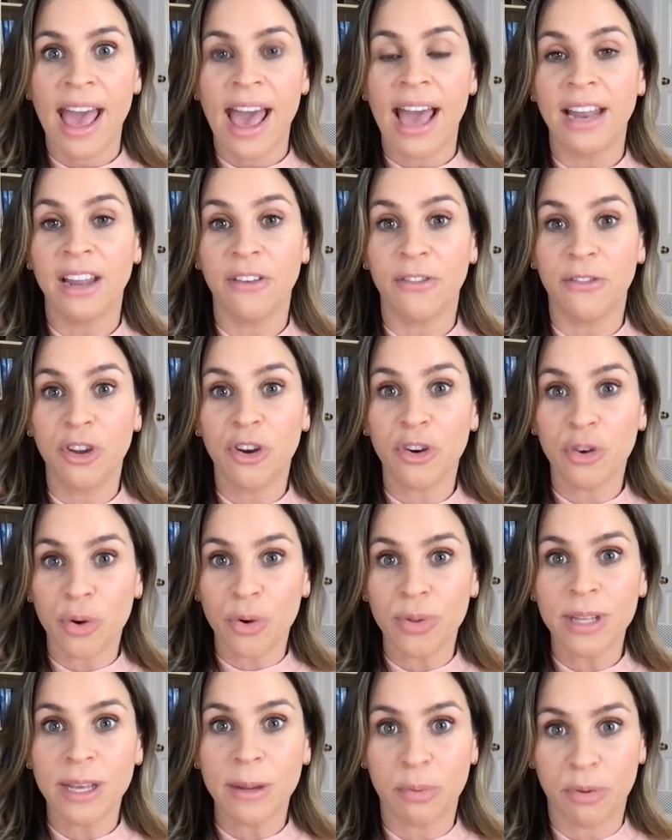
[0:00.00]
And if your
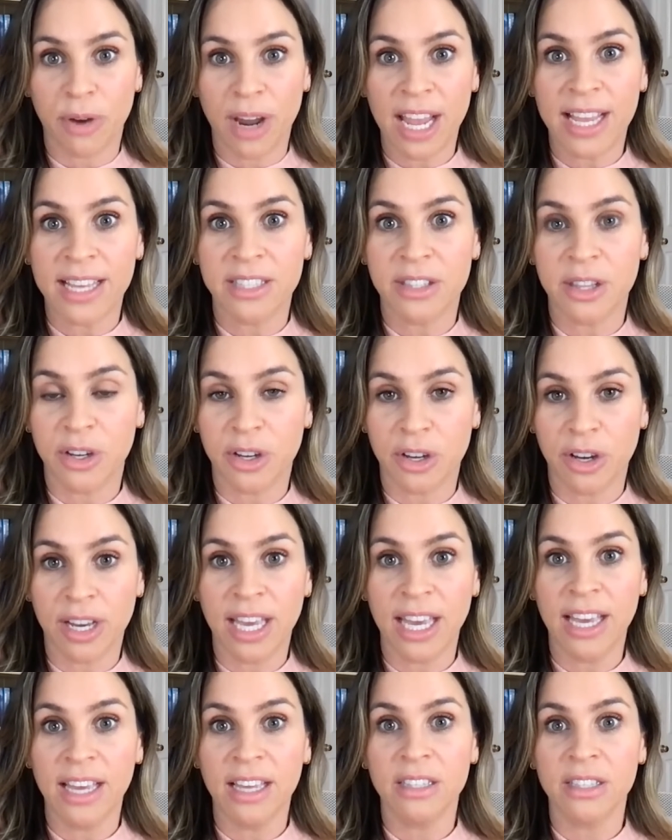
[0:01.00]
only break is the
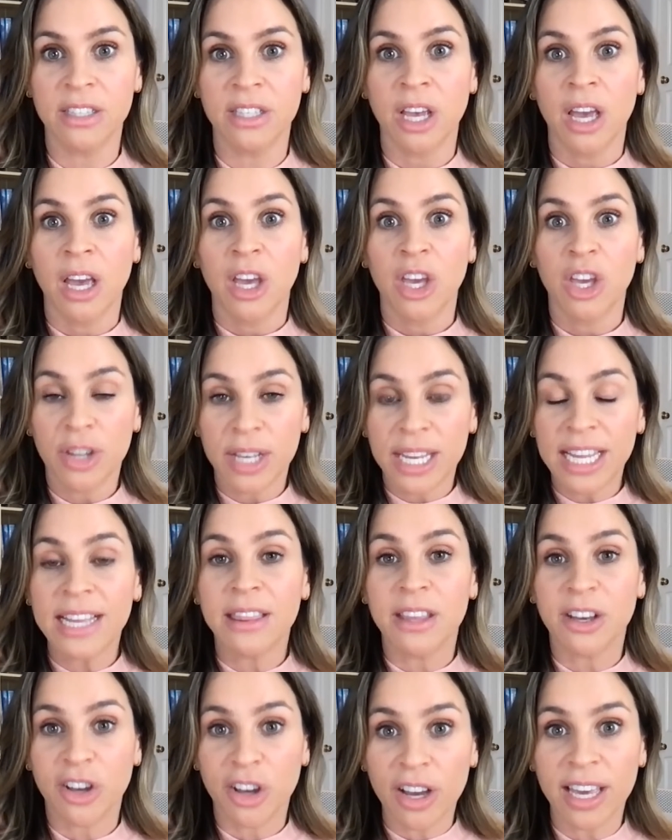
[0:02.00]
cookies, you
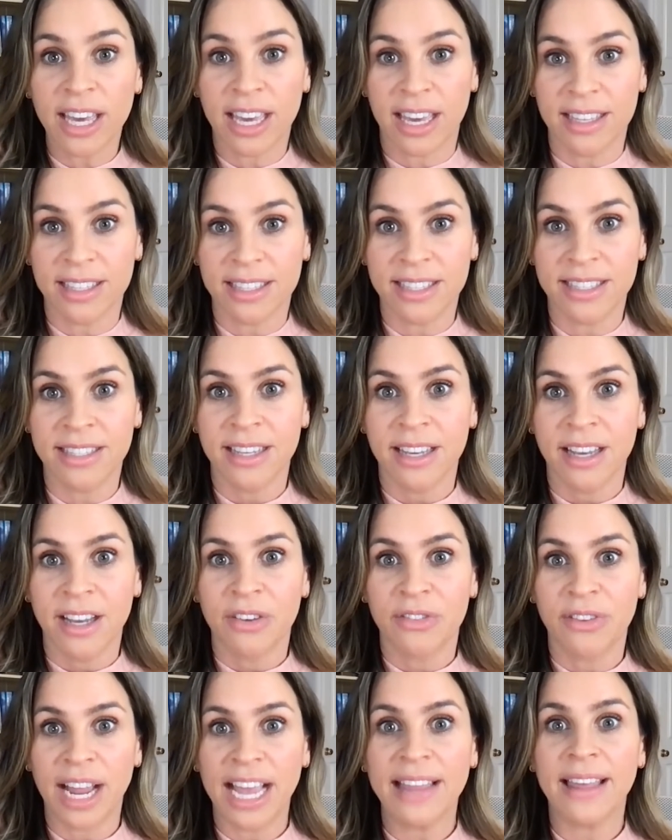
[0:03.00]
need the cookies,
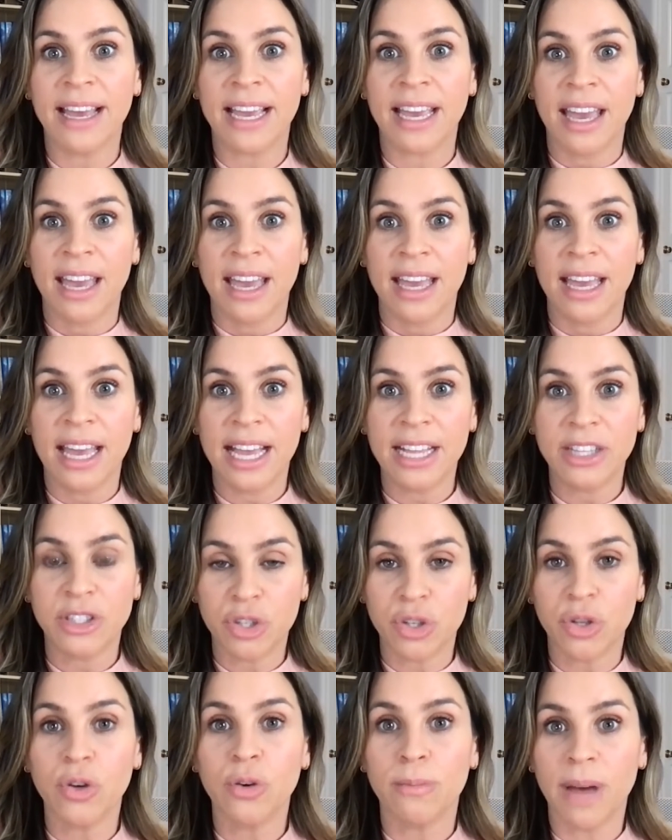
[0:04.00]
right? Like
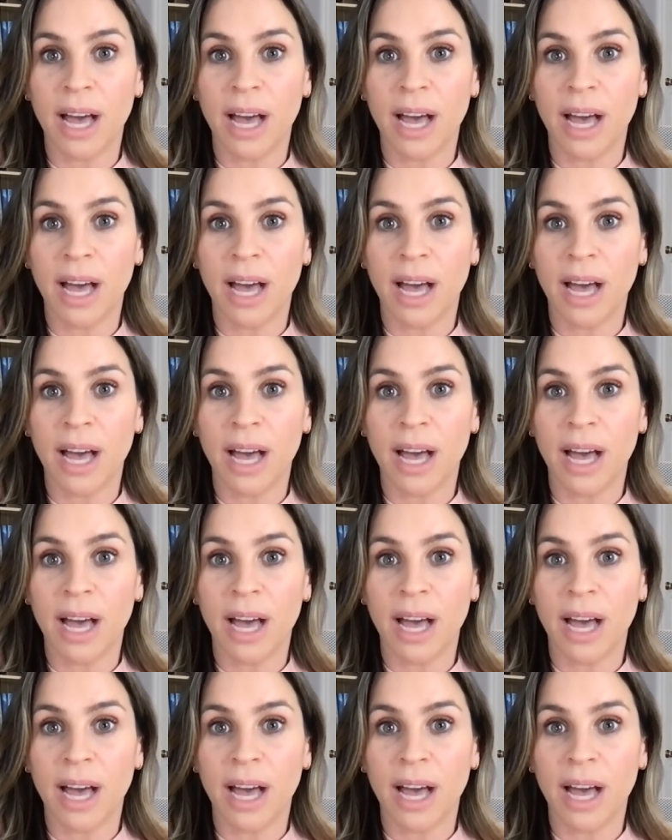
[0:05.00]
it's too